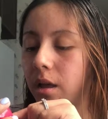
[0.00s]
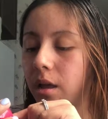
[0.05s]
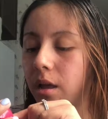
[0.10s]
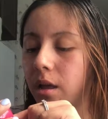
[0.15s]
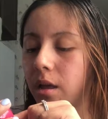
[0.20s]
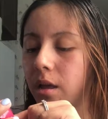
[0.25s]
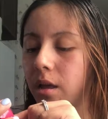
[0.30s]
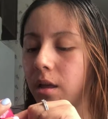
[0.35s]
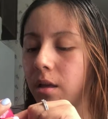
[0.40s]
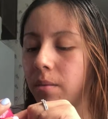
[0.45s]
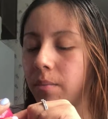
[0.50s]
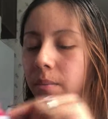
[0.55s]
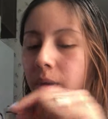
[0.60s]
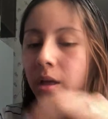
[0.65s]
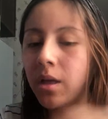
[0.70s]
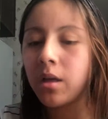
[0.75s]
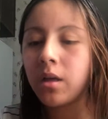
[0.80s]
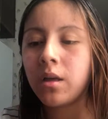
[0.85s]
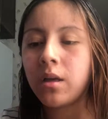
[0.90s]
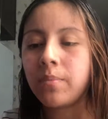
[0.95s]
um
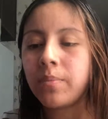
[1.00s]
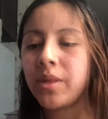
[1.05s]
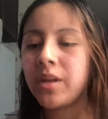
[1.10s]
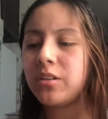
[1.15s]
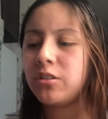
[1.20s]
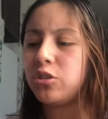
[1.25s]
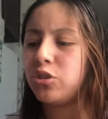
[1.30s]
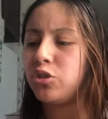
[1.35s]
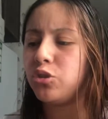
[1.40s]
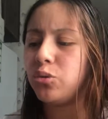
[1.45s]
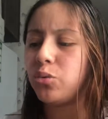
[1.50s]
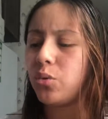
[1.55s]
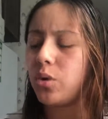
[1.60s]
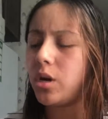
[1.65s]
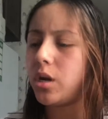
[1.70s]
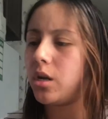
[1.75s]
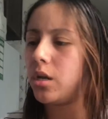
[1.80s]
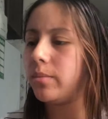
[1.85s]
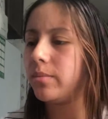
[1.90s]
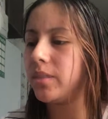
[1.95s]
I'm not
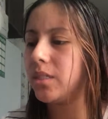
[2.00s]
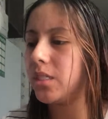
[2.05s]
sure let me